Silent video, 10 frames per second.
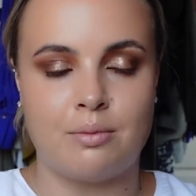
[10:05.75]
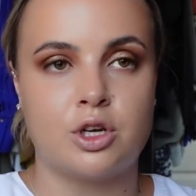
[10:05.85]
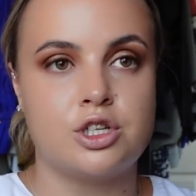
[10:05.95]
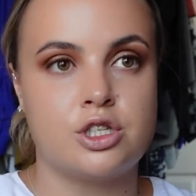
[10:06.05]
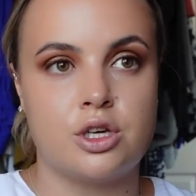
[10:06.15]
I'm
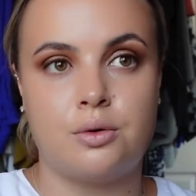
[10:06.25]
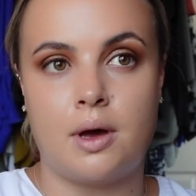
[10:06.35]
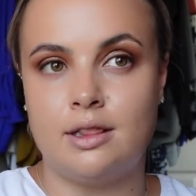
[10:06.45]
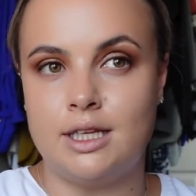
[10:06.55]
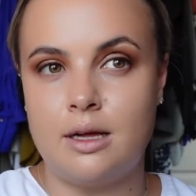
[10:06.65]
going to do
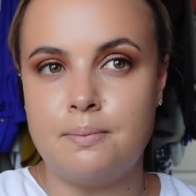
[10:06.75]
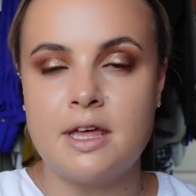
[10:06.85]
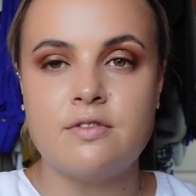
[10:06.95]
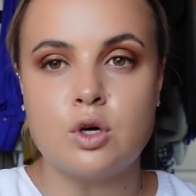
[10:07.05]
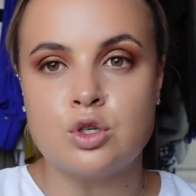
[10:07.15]
a little
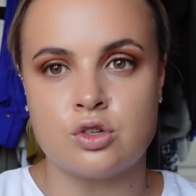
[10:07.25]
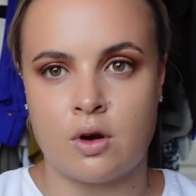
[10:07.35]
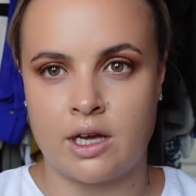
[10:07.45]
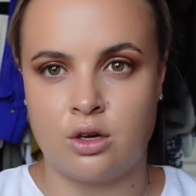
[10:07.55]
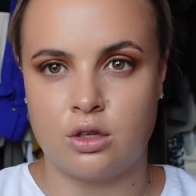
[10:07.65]
bit of under
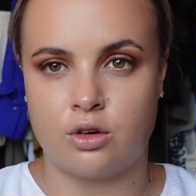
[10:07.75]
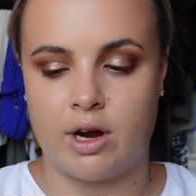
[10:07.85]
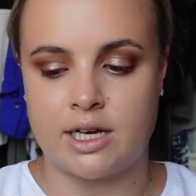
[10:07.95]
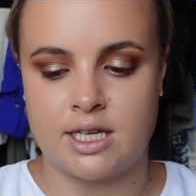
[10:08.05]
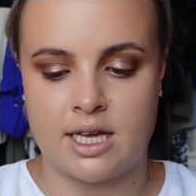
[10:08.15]
eye colour
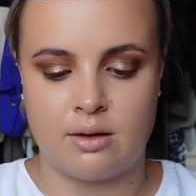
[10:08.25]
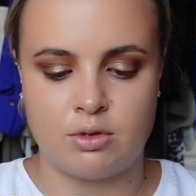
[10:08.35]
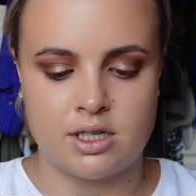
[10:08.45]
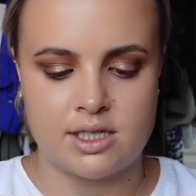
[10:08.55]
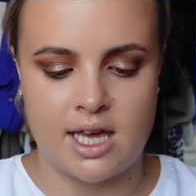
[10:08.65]
correcting. I'm
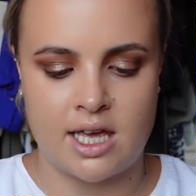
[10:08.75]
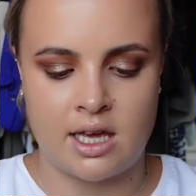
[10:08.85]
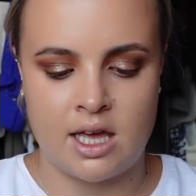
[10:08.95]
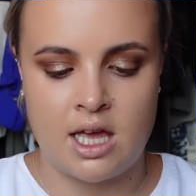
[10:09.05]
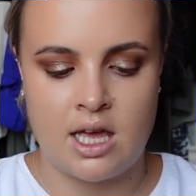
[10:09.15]
going to
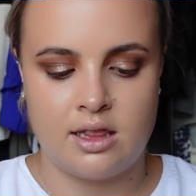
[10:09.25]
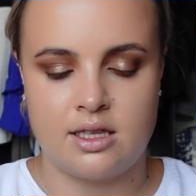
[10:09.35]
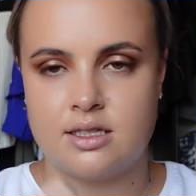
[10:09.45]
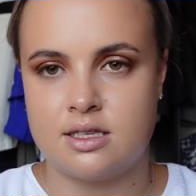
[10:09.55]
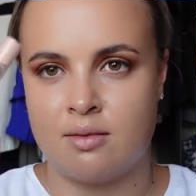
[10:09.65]
take,
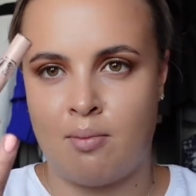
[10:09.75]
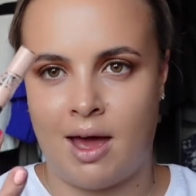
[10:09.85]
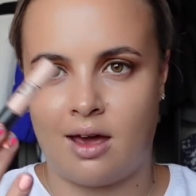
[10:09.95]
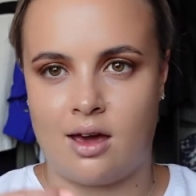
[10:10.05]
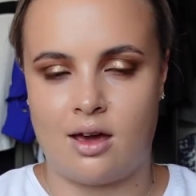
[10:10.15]
this is a
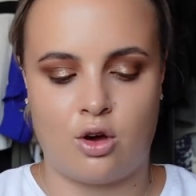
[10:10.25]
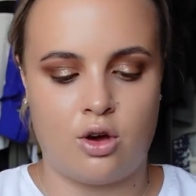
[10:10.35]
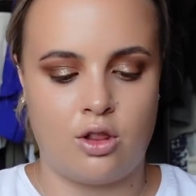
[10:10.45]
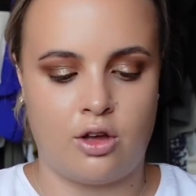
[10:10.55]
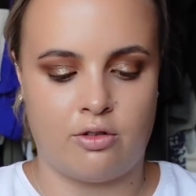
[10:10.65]
MAC
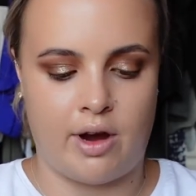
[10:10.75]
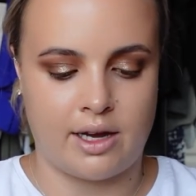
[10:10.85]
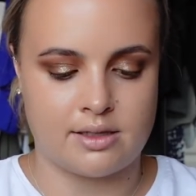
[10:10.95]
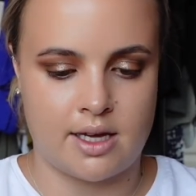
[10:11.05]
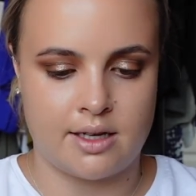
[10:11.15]
colour
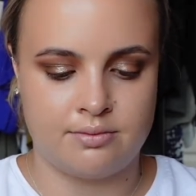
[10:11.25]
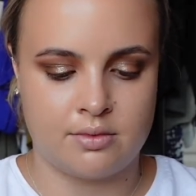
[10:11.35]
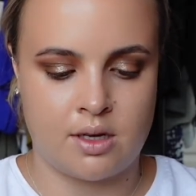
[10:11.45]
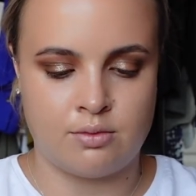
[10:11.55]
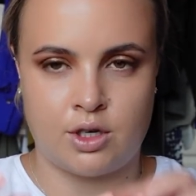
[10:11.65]
corrector.
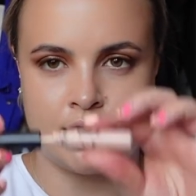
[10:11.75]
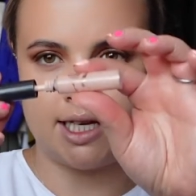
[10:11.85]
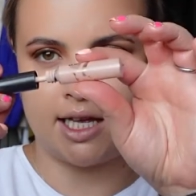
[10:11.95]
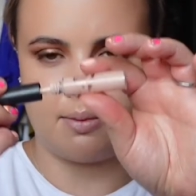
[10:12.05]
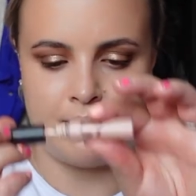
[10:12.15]
I'm going to
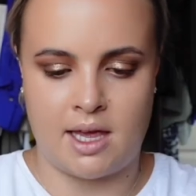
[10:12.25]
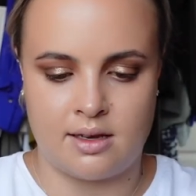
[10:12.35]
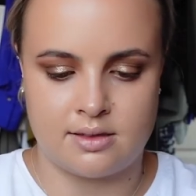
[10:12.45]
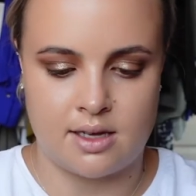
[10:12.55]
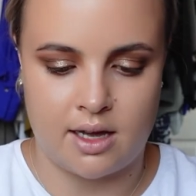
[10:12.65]
take the
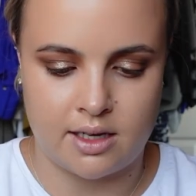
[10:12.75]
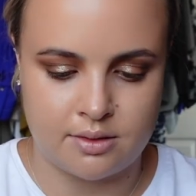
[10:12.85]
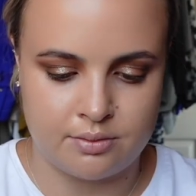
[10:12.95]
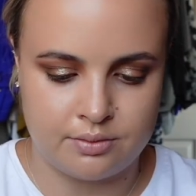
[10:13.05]
pink side.